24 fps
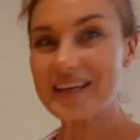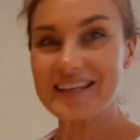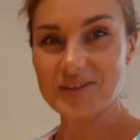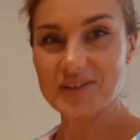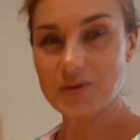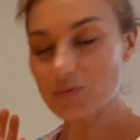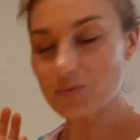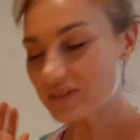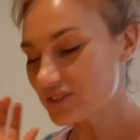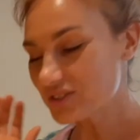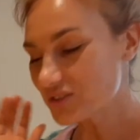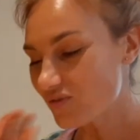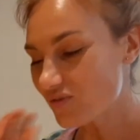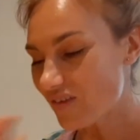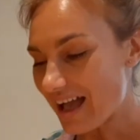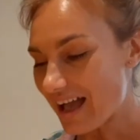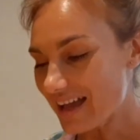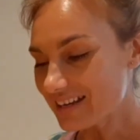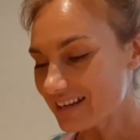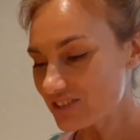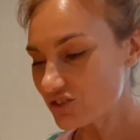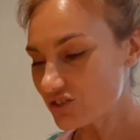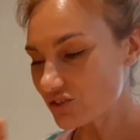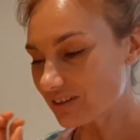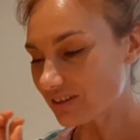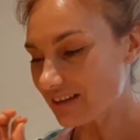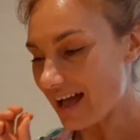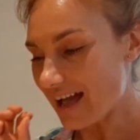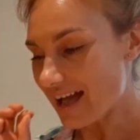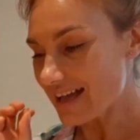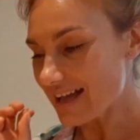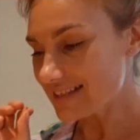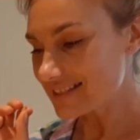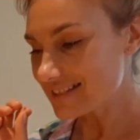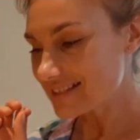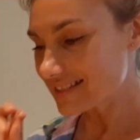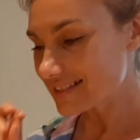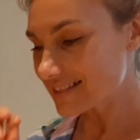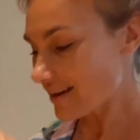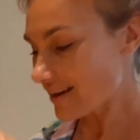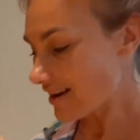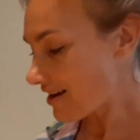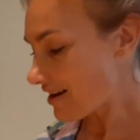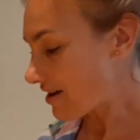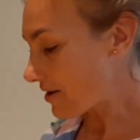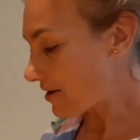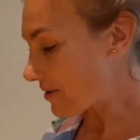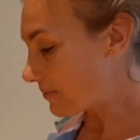so once you've added your last
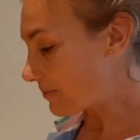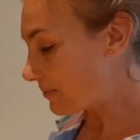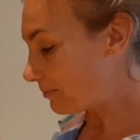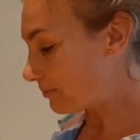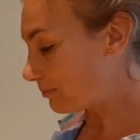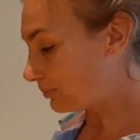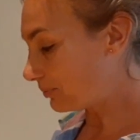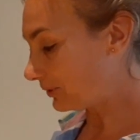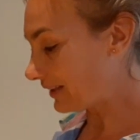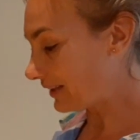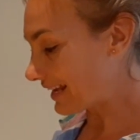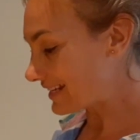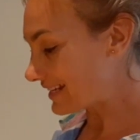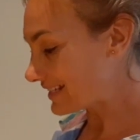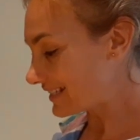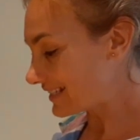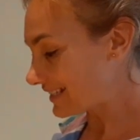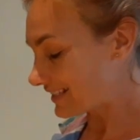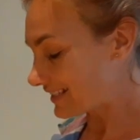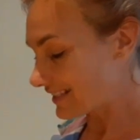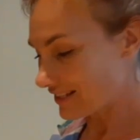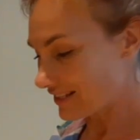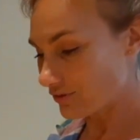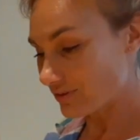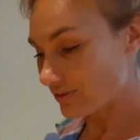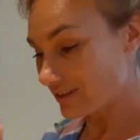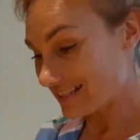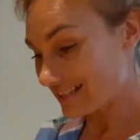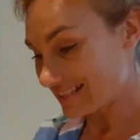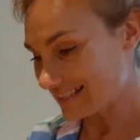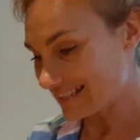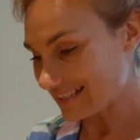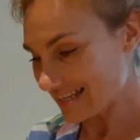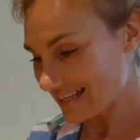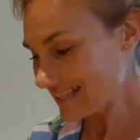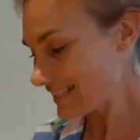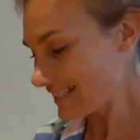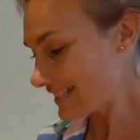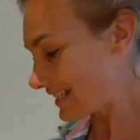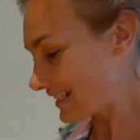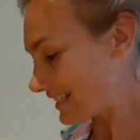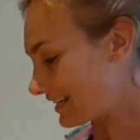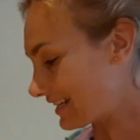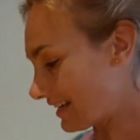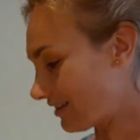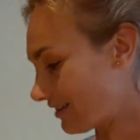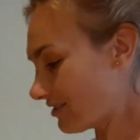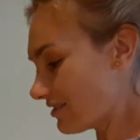blended ingredients into
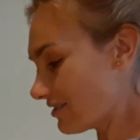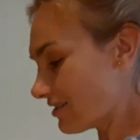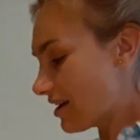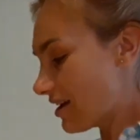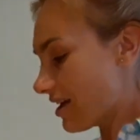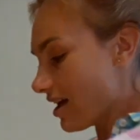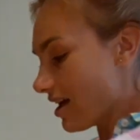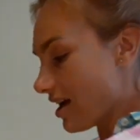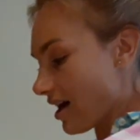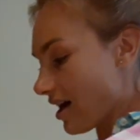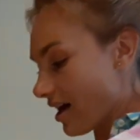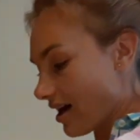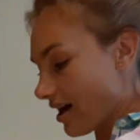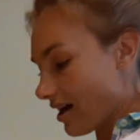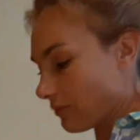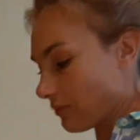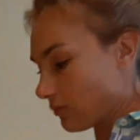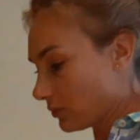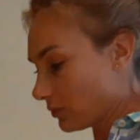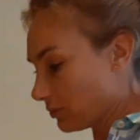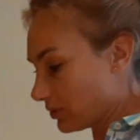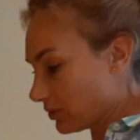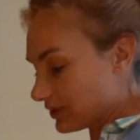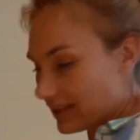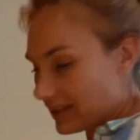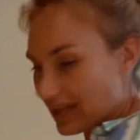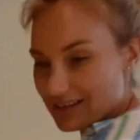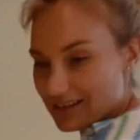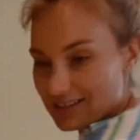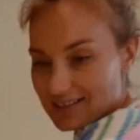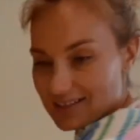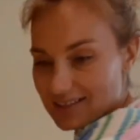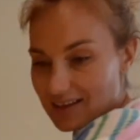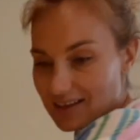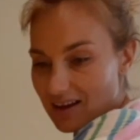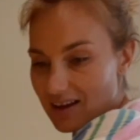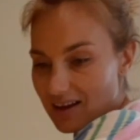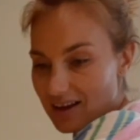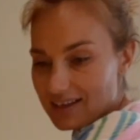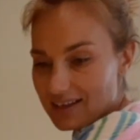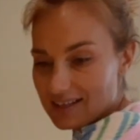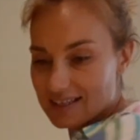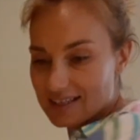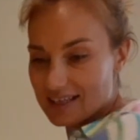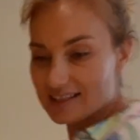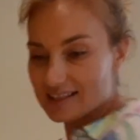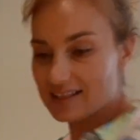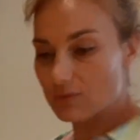there, we'll put that
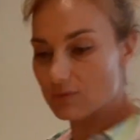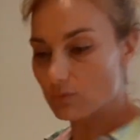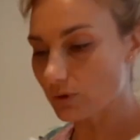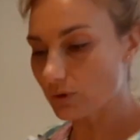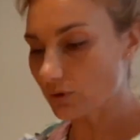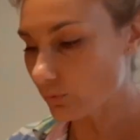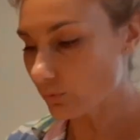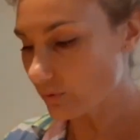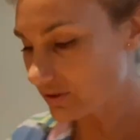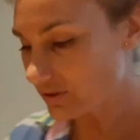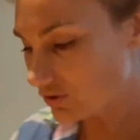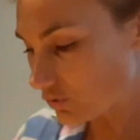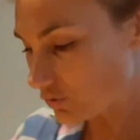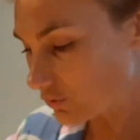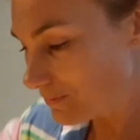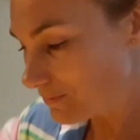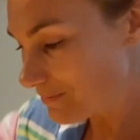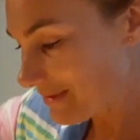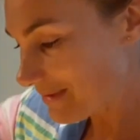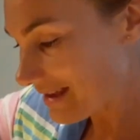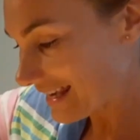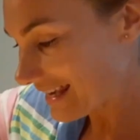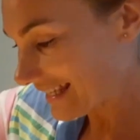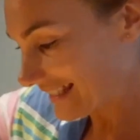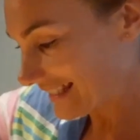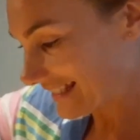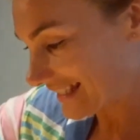aside, and then we're going to mix